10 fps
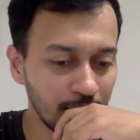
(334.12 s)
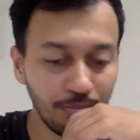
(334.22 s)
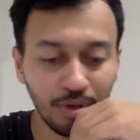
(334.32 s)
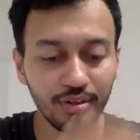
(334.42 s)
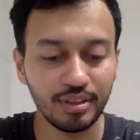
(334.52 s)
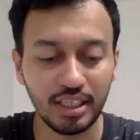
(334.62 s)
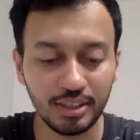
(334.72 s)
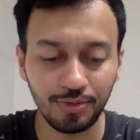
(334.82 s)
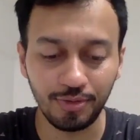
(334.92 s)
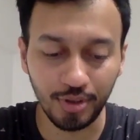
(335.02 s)
apologize
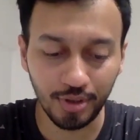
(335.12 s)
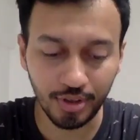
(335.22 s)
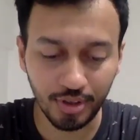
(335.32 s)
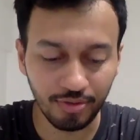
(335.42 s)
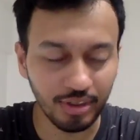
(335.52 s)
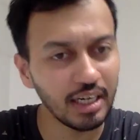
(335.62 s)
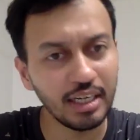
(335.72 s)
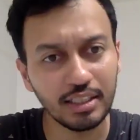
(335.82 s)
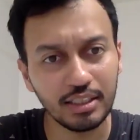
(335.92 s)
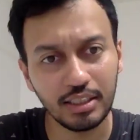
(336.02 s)
for
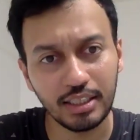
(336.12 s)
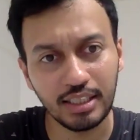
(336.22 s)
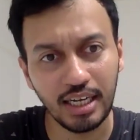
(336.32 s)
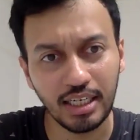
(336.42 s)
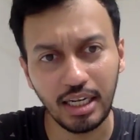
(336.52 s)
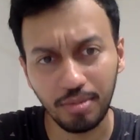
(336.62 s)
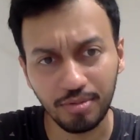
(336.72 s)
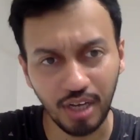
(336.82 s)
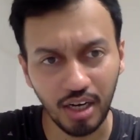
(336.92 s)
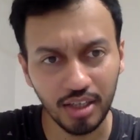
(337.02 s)
forgetting the exact name of
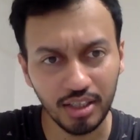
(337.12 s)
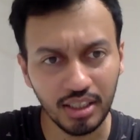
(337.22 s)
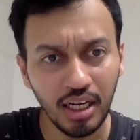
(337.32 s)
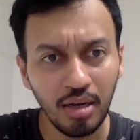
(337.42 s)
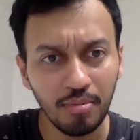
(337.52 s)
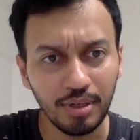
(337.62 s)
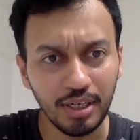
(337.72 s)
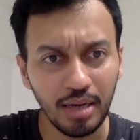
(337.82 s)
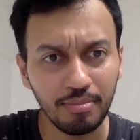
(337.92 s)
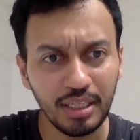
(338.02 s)
the artist, but
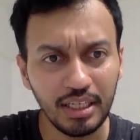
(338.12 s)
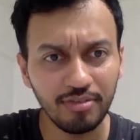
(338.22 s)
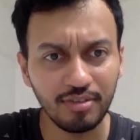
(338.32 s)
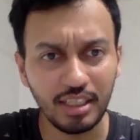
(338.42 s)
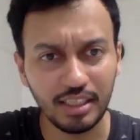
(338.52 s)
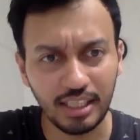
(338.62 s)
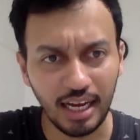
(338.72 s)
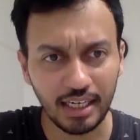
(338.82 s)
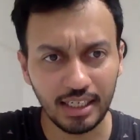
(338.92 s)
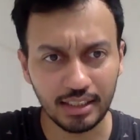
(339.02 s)
I believe
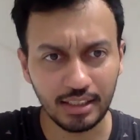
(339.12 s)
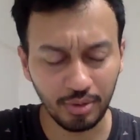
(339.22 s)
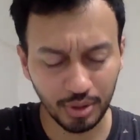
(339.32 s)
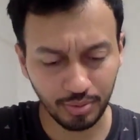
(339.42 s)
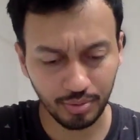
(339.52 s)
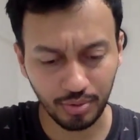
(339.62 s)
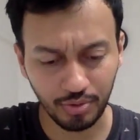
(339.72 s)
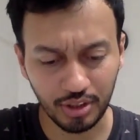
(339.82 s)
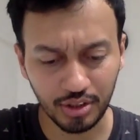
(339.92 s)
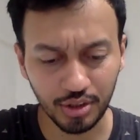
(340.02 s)
that there was
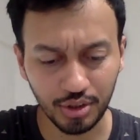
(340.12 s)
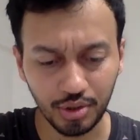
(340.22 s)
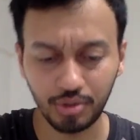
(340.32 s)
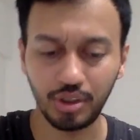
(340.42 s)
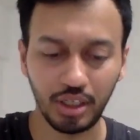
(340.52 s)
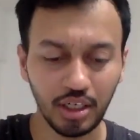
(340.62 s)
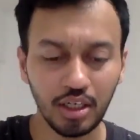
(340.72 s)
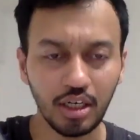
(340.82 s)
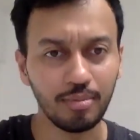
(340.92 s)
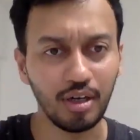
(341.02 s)
once a story
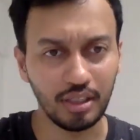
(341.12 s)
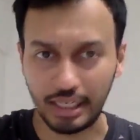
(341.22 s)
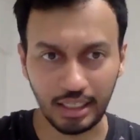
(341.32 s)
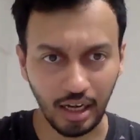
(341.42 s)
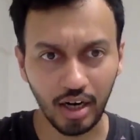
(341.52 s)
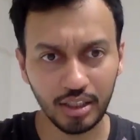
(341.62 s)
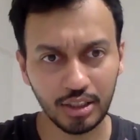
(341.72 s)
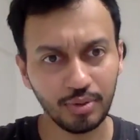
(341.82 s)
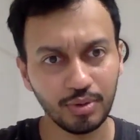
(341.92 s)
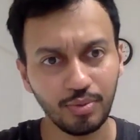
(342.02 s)
about that an
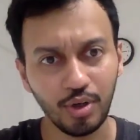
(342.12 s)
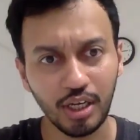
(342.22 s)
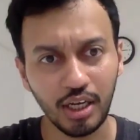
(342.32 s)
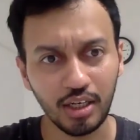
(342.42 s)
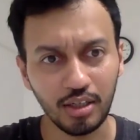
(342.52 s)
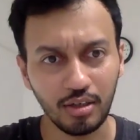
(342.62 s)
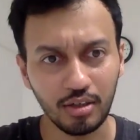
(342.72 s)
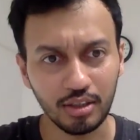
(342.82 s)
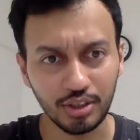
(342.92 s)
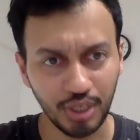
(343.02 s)
artist was walking along
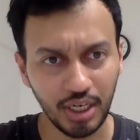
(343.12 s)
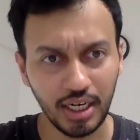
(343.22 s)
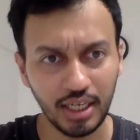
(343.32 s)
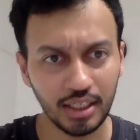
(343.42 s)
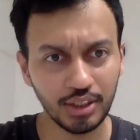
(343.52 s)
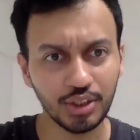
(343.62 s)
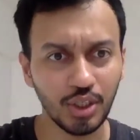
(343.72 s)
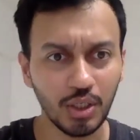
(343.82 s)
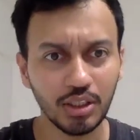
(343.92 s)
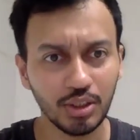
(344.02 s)
the street and he
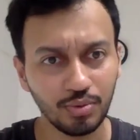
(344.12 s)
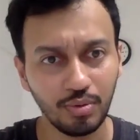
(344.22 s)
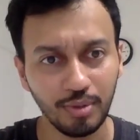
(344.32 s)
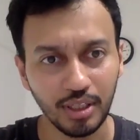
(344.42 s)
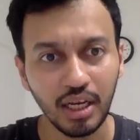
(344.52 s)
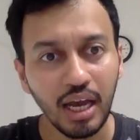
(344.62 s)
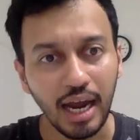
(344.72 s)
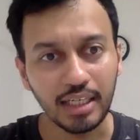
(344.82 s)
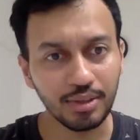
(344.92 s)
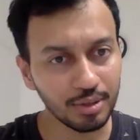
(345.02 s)
saw this woman
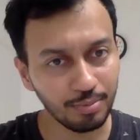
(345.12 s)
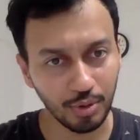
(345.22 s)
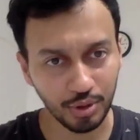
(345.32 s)
and she was